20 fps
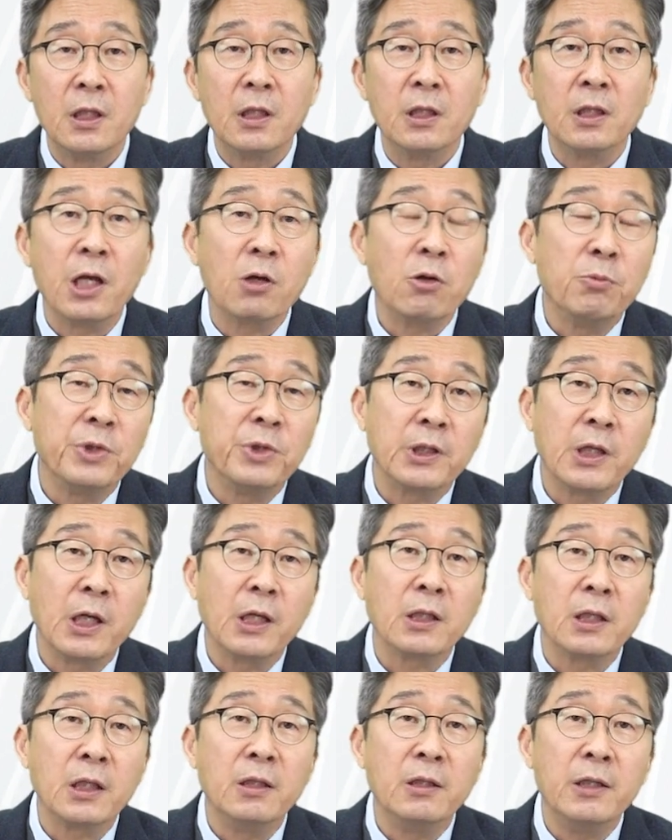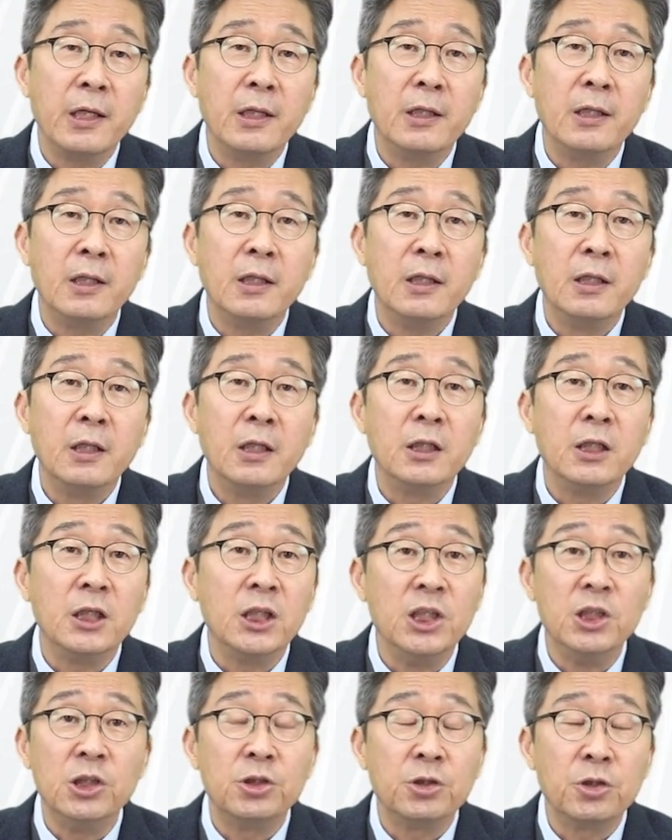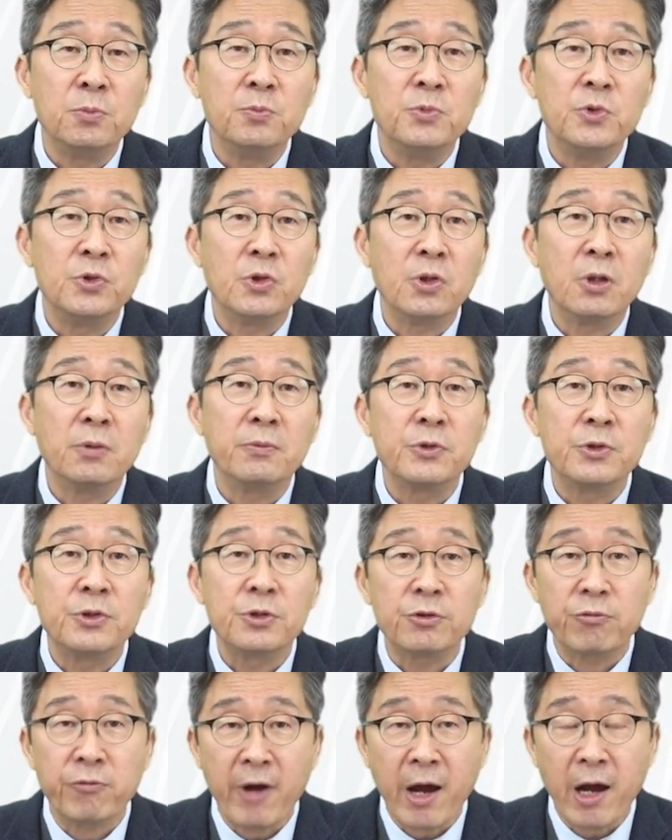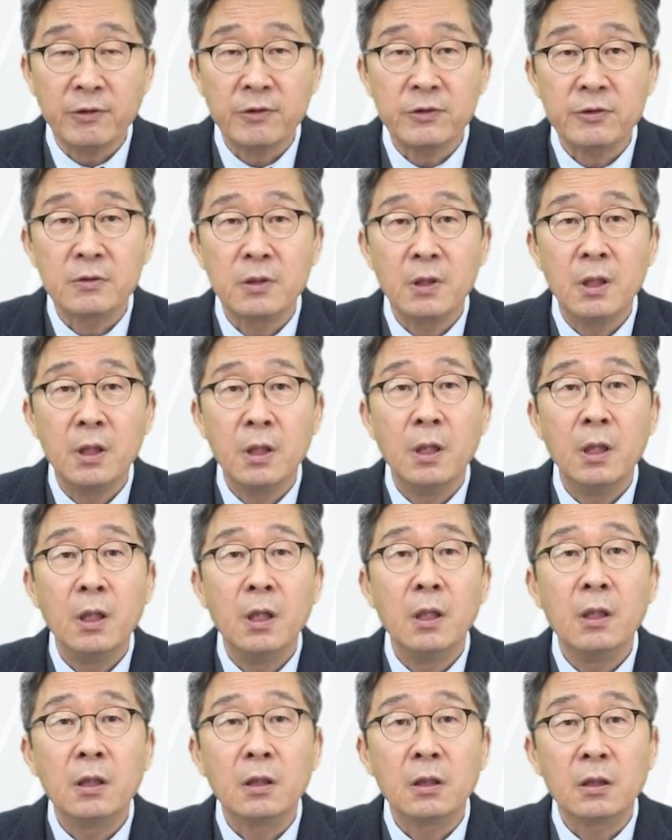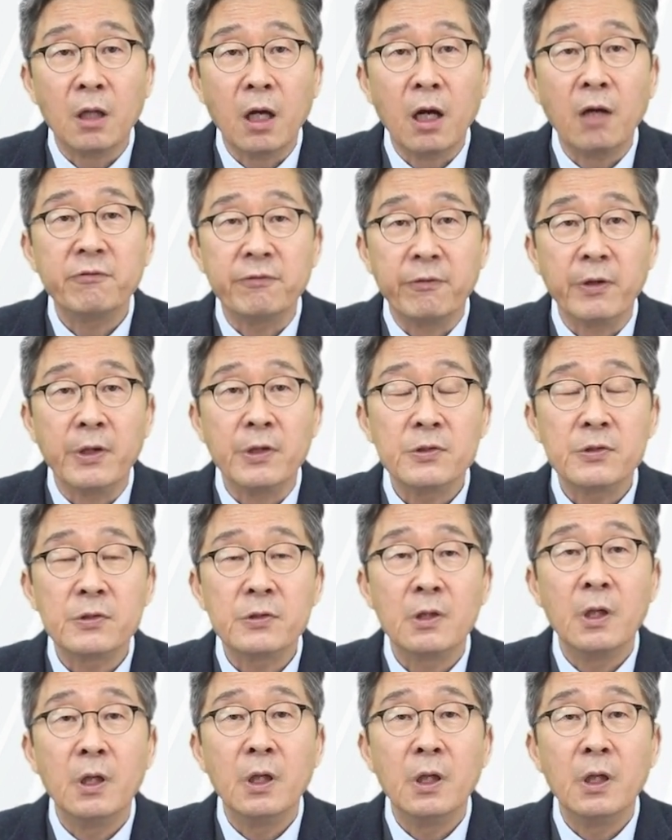nanomechanical data in terms of strength, toughness,